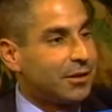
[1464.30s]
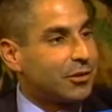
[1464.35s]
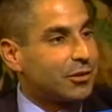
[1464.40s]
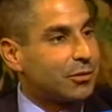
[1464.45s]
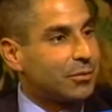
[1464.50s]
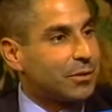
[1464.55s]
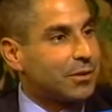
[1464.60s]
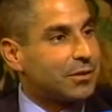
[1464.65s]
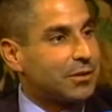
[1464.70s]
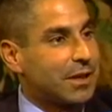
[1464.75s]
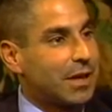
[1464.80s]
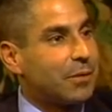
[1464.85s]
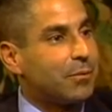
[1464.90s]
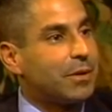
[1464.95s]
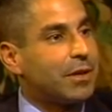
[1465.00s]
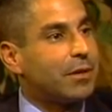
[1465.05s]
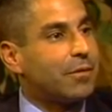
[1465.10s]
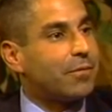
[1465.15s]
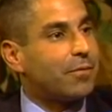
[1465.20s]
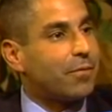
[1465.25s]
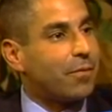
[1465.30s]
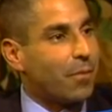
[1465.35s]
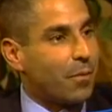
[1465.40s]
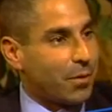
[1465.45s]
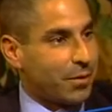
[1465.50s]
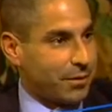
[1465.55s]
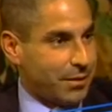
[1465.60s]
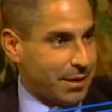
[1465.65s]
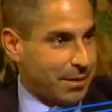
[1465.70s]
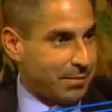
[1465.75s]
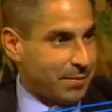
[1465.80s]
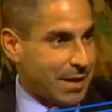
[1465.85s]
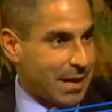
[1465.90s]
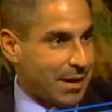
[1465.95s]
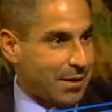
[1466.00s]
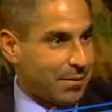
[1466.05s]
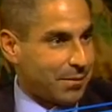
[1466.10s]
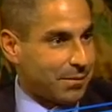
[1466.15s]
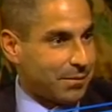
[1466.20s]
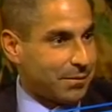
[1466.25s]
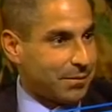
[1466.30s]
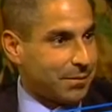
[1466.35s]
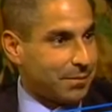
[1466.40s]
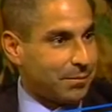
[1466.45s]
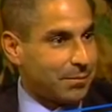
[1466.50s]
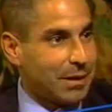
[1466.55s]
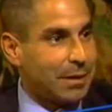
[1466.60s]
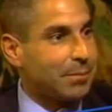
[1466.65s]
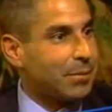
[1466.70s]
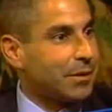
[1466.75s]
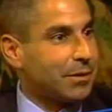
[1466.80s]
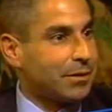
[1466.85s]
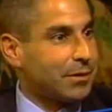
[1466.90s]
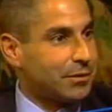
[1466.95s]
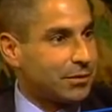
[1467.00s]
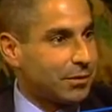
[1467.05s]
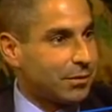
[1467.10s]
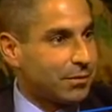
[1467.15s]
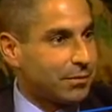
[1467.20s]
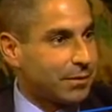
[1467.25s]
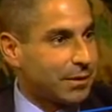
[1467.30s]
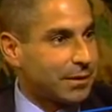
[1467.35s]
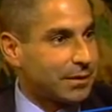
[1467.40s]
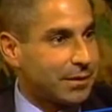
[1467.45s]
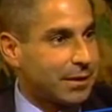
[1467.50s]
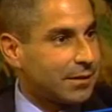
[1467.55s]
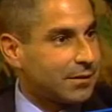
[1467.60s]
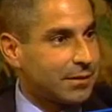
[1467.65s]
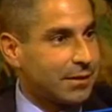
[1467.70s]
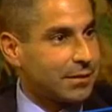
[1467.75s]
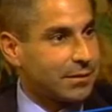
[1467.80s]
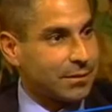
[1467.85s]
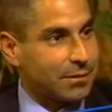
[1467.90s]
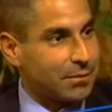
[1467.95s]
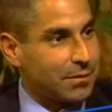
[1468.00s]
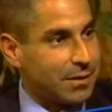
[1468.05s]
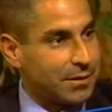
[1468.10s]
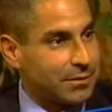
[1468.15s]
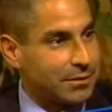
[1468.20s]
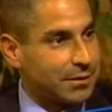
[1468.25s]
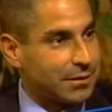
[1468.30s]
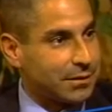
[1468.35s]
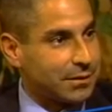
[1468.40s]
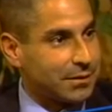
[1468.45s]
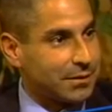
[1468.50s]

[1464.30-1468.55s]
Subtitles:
The issue is, can we afford them now? People are deserving. That's not the question.